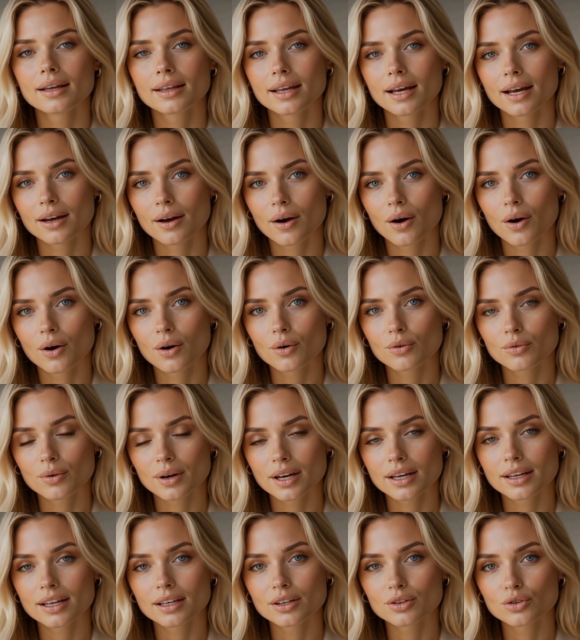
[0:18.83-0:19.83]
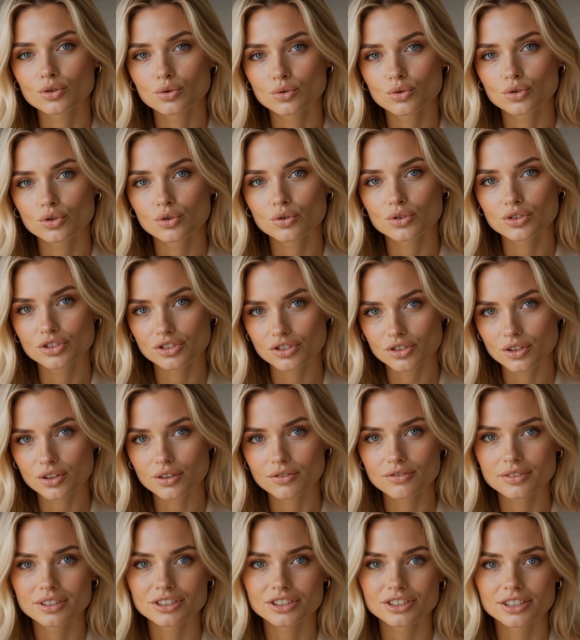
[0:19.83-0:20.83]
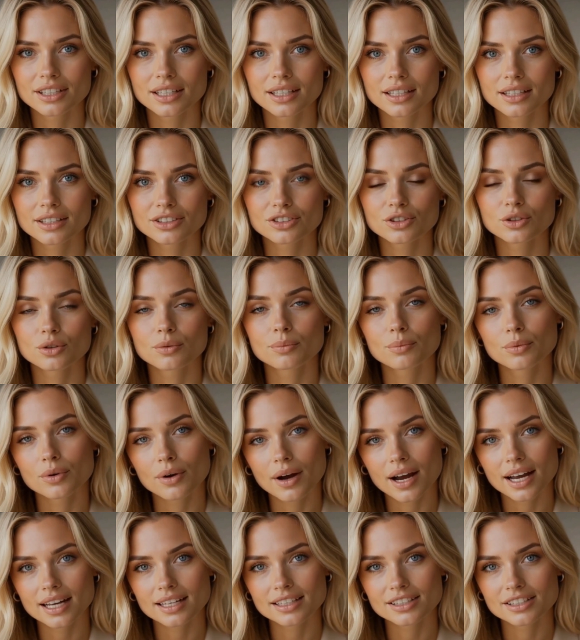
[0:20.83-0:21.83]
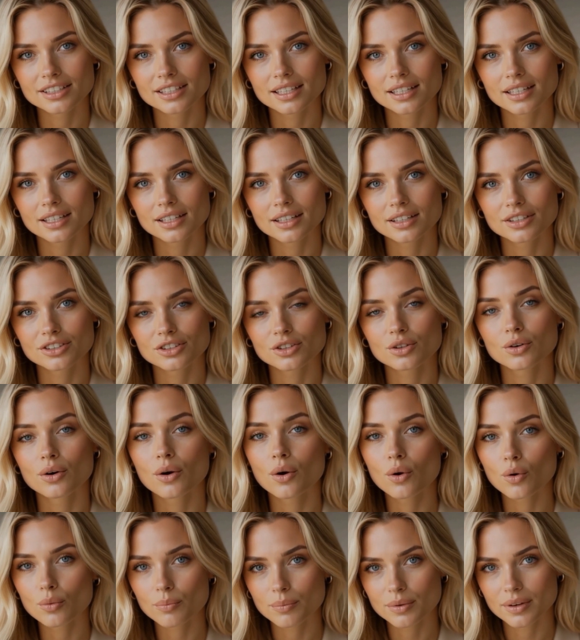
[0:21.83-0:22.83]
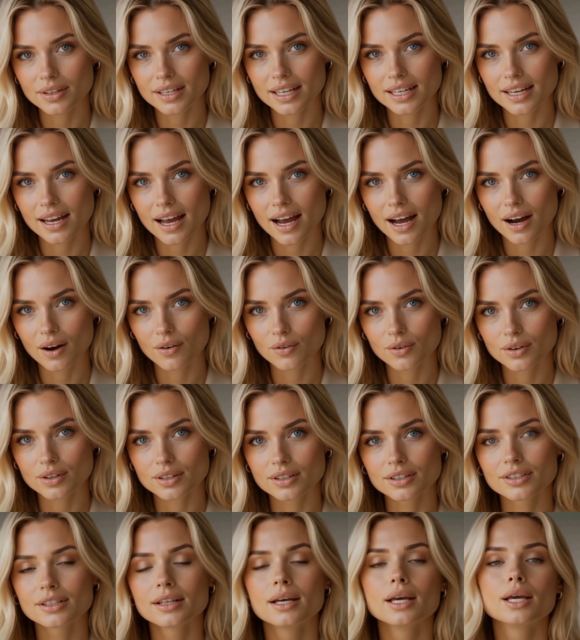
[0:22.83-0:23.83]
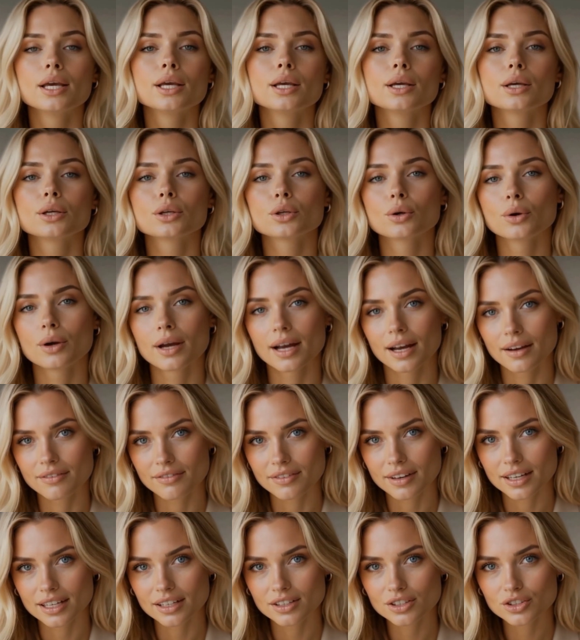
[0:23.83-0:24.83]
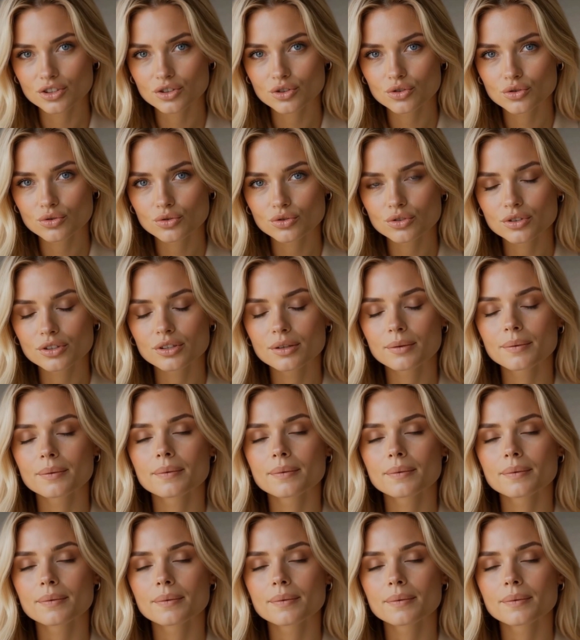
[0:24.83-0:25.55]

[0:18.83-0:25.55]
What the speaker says: that already knew your services, your prices, your opening hours, your FAQs,